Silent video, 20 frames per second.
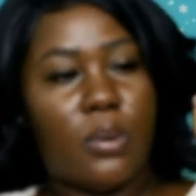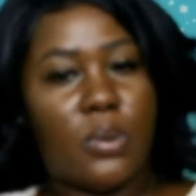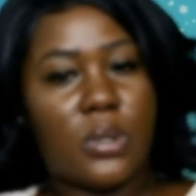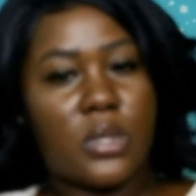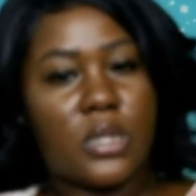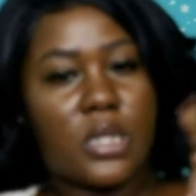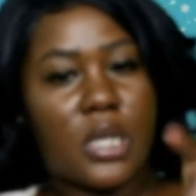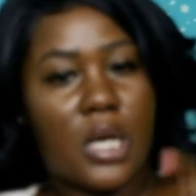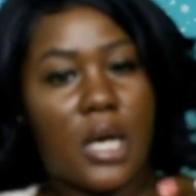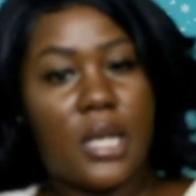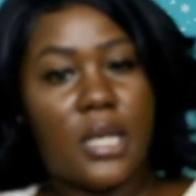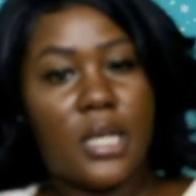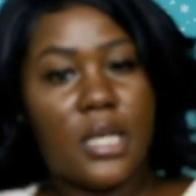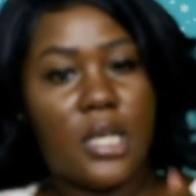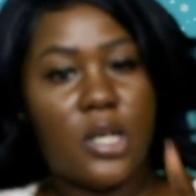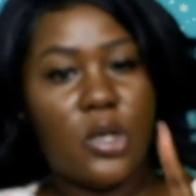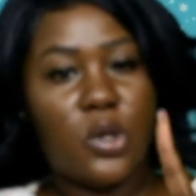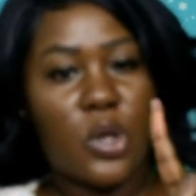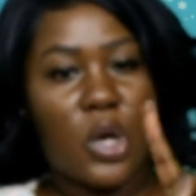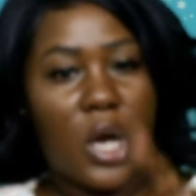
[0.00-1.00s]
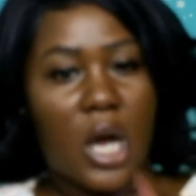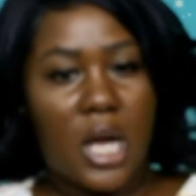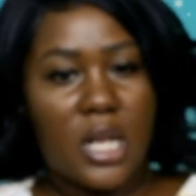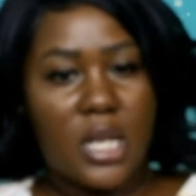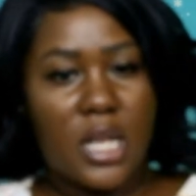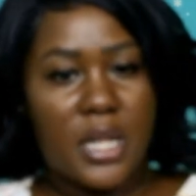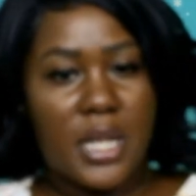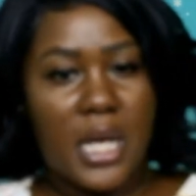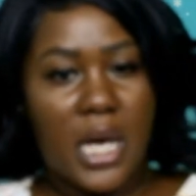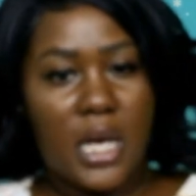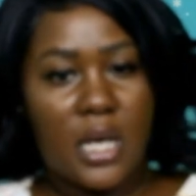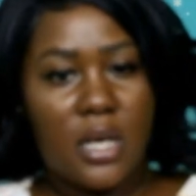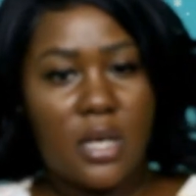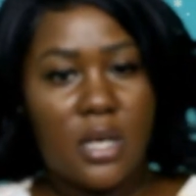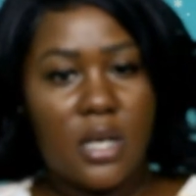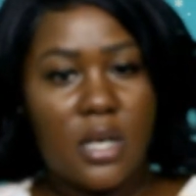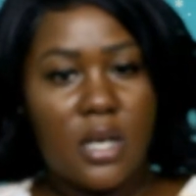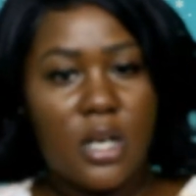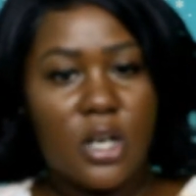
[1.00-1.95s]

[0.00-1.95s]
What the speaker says: was calling you the other day?